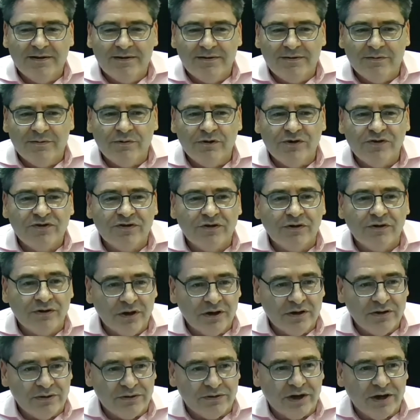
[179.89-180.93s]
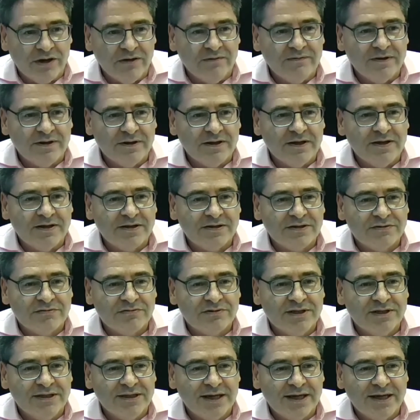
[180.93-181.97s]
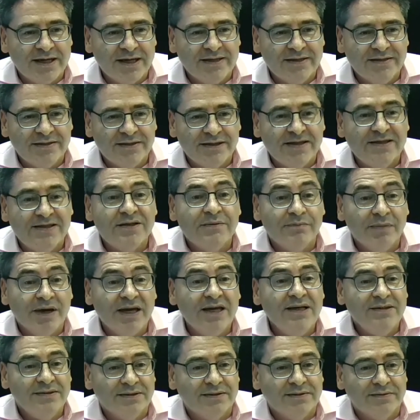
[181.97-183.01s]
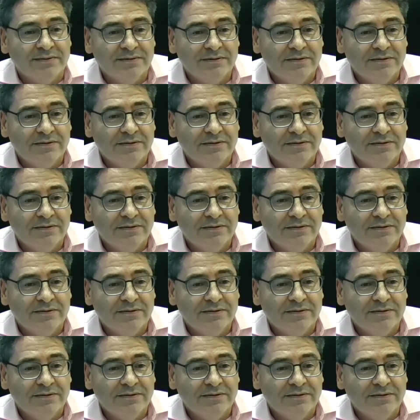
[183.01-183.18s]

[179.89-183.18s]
what's gone on over the last 3 days, it's amazing.